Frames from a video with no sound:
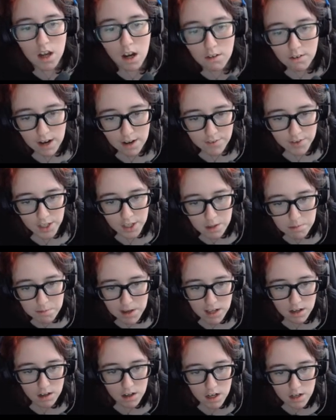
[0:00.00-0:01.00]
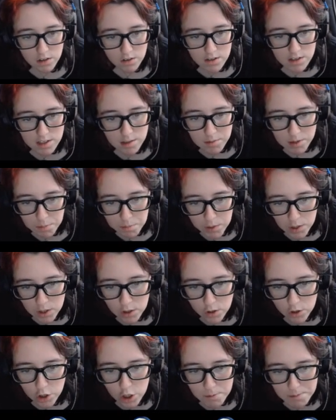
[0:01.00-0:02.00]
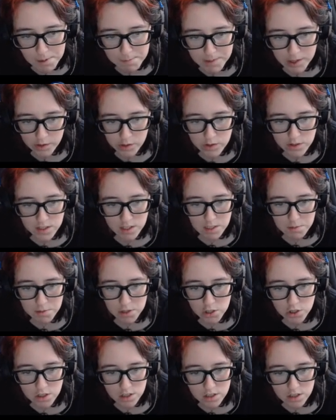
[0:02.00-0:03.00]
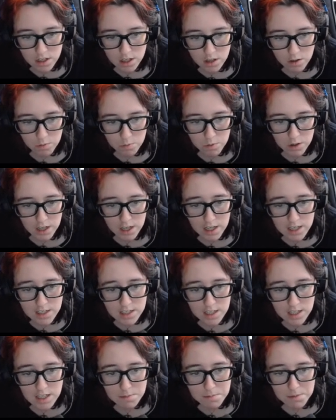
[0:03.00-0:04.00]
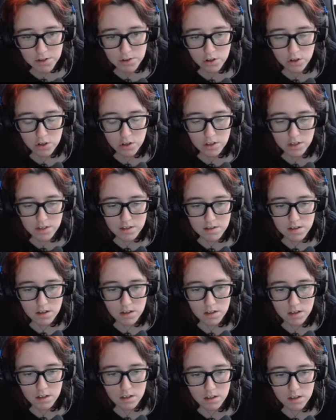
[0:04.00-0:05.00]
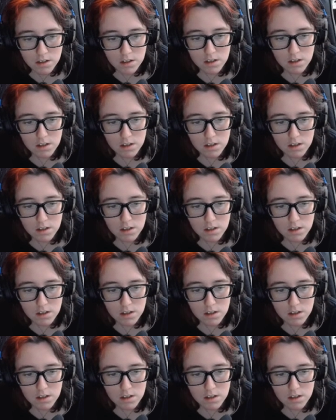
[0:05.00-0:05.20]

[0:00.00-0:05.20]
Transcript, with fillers: Arriving at the manor, I noticed something peculiar about Matthew's expression today. Why has the inspector called us here?